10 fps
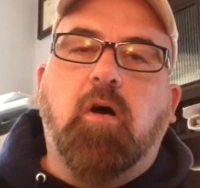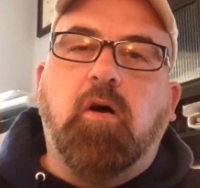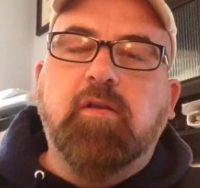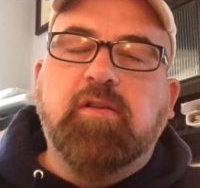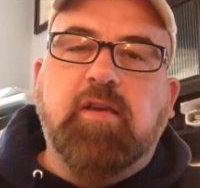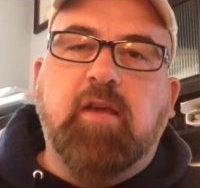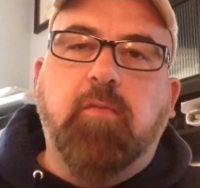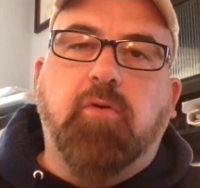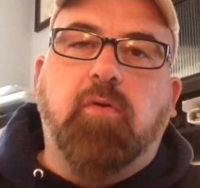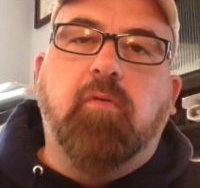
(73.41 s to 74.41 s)
On the
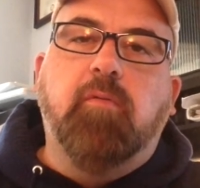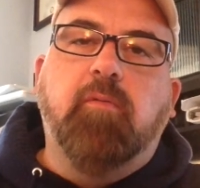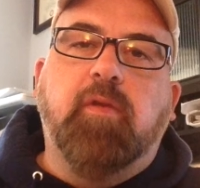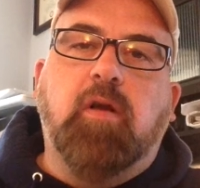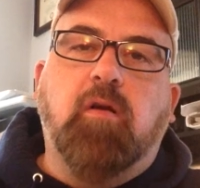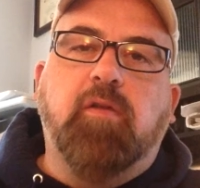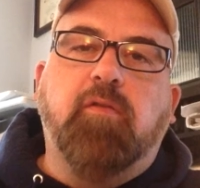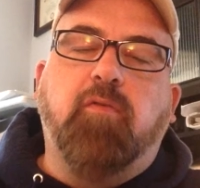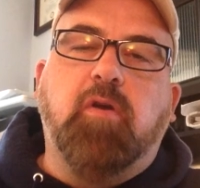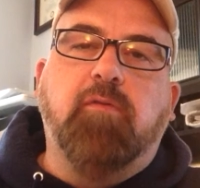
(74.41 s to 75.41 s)
table there at the
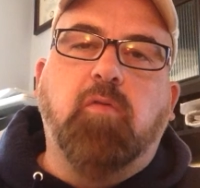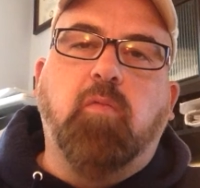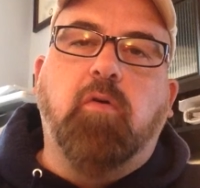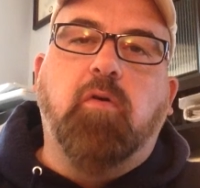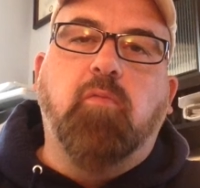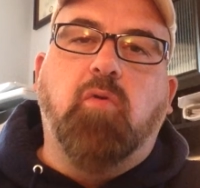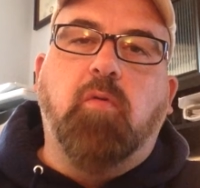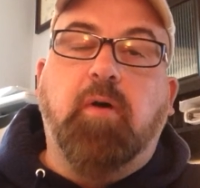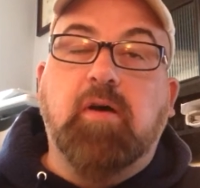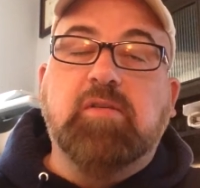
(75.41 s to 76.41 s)
front of the room or
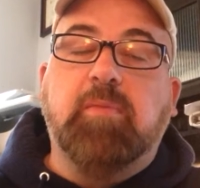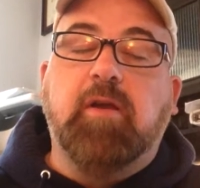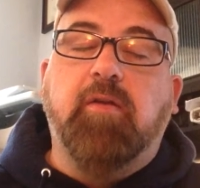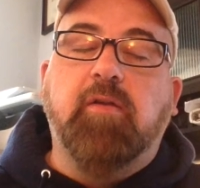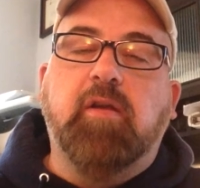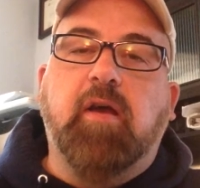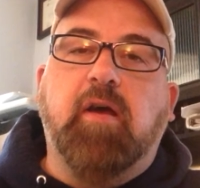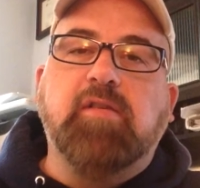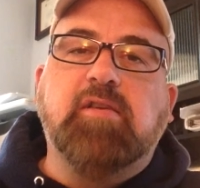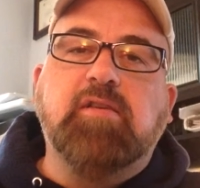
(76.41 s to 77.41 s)
possibly on the
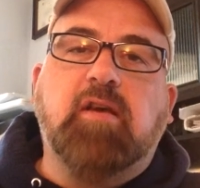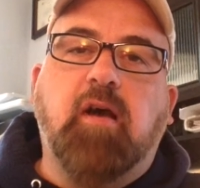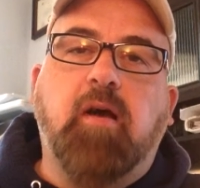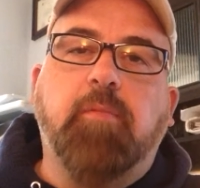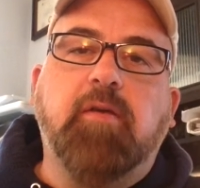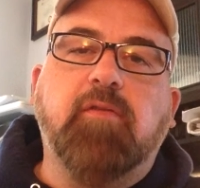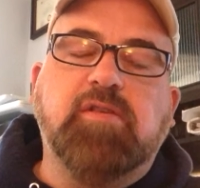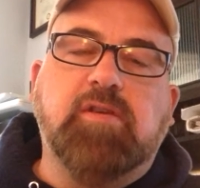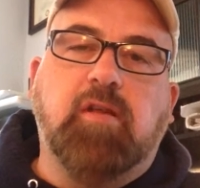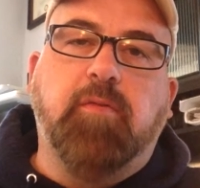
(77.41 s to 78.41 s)
desk is a copy of the
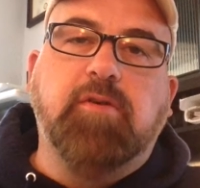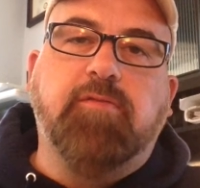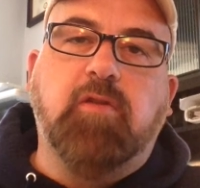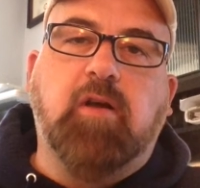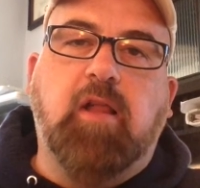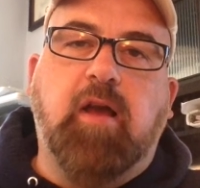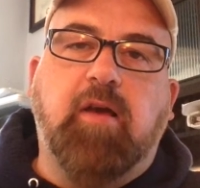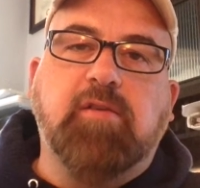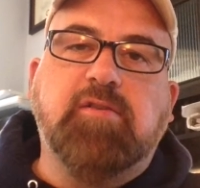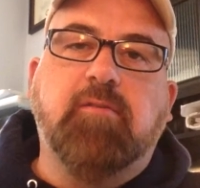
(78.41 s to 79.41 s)
syllabus for the
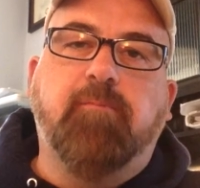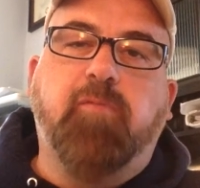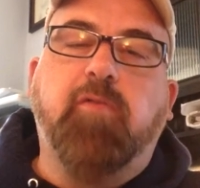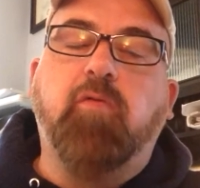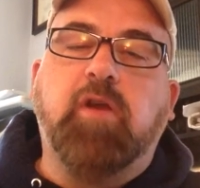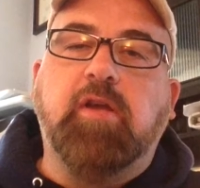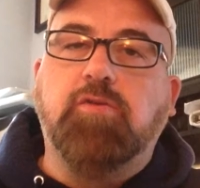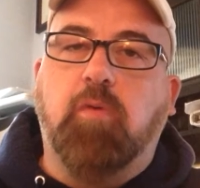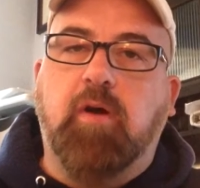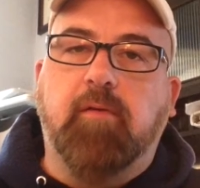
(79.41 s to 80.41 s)
class for
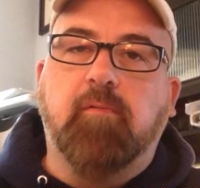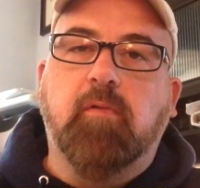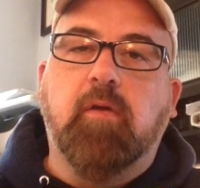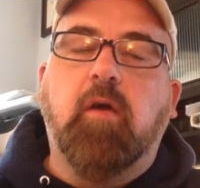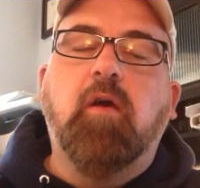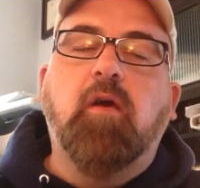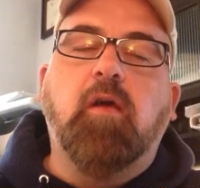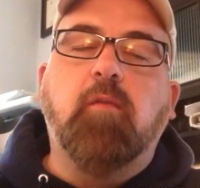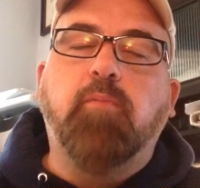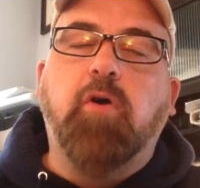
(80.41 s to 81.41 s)
each one.
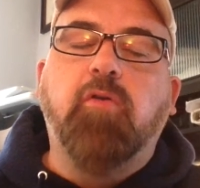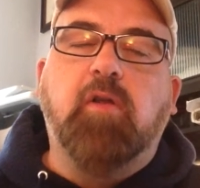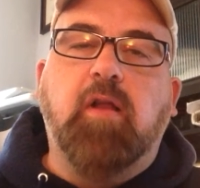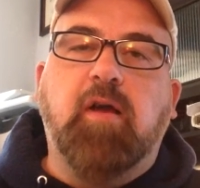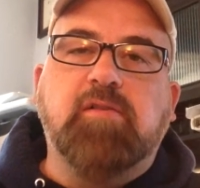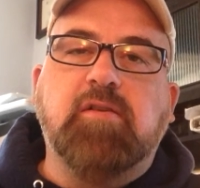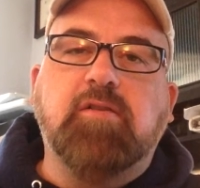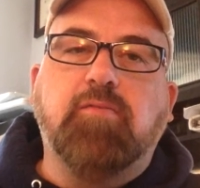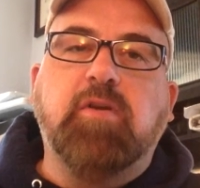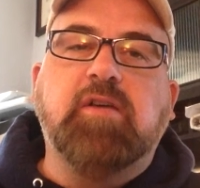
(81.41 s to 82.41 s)
In both
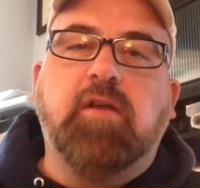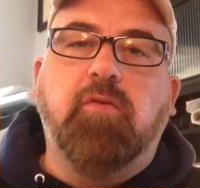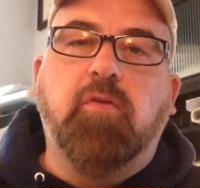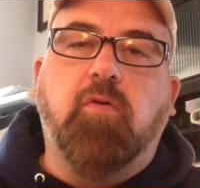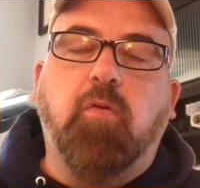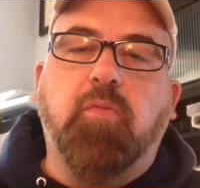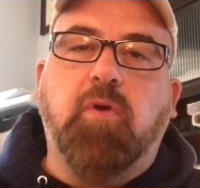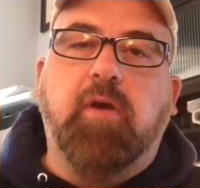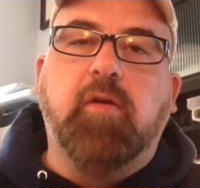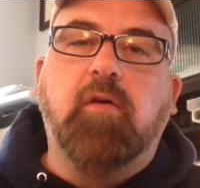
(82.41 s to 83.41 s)
classes we tend to
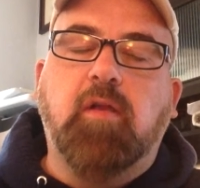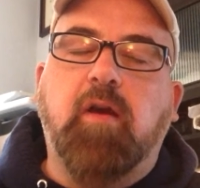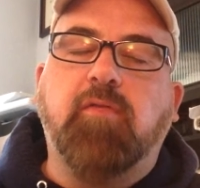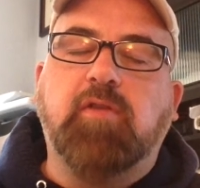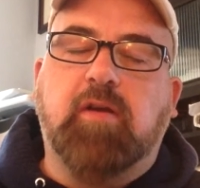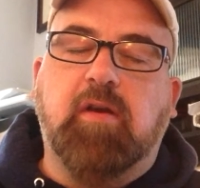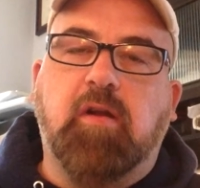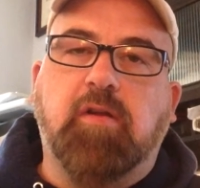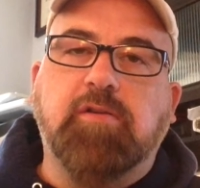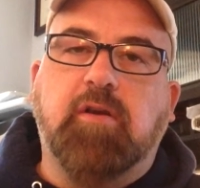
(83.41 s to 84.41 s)
incorporate a lot of
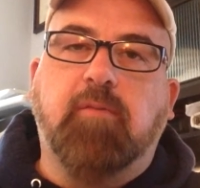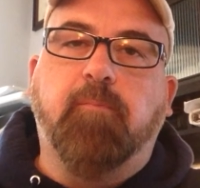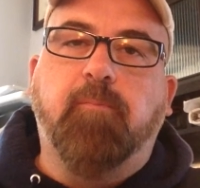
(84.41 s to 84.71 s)
technology.